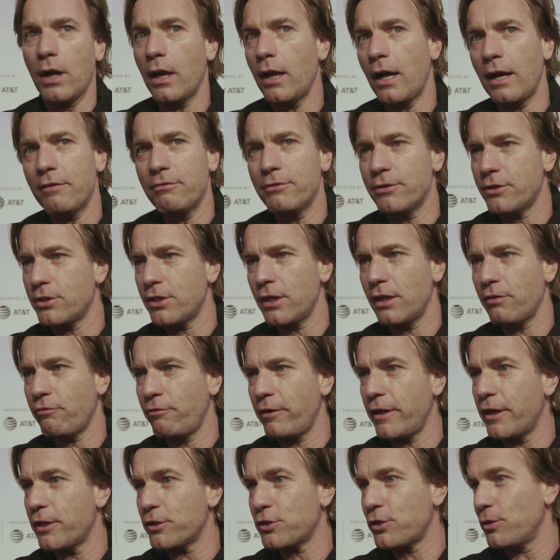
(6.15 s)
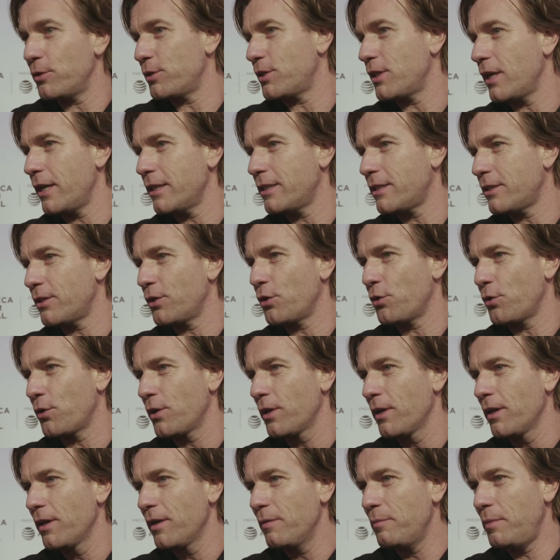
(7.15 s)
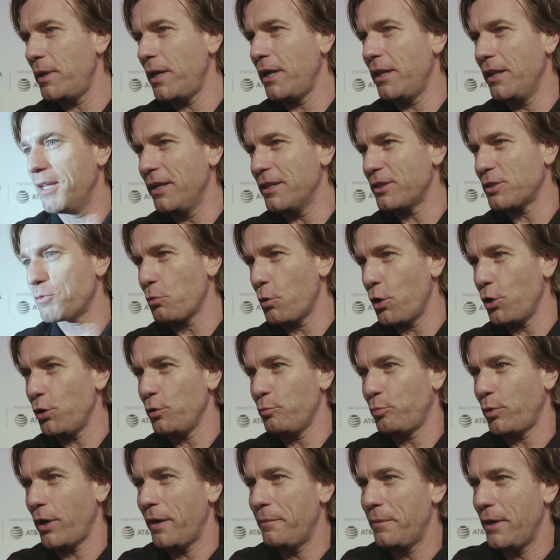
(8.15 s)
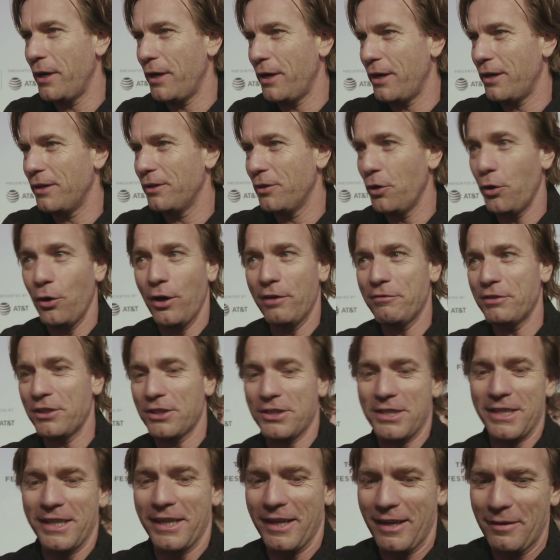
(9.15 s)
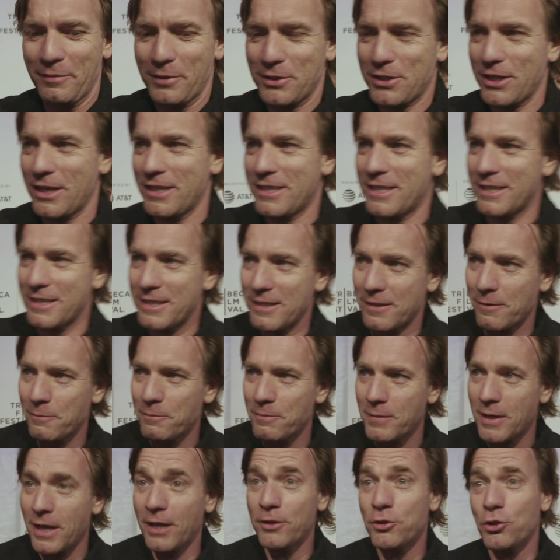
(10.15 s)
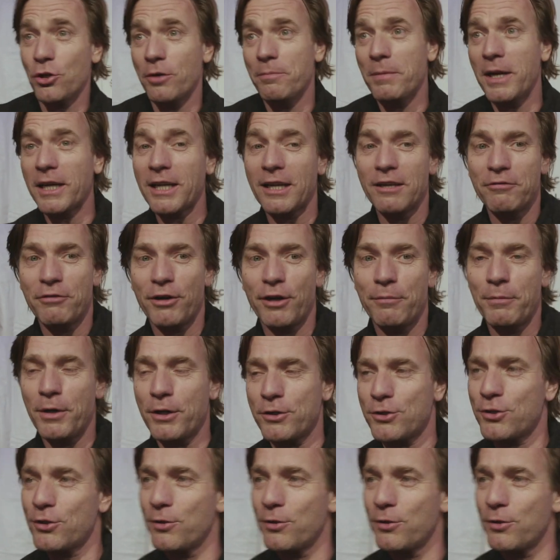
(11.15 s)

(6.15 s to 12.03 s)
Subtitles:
I haven't seen it finished, so it's nice to be at this world premiere not having seen it. I'm excited. I enjoyed making it very much.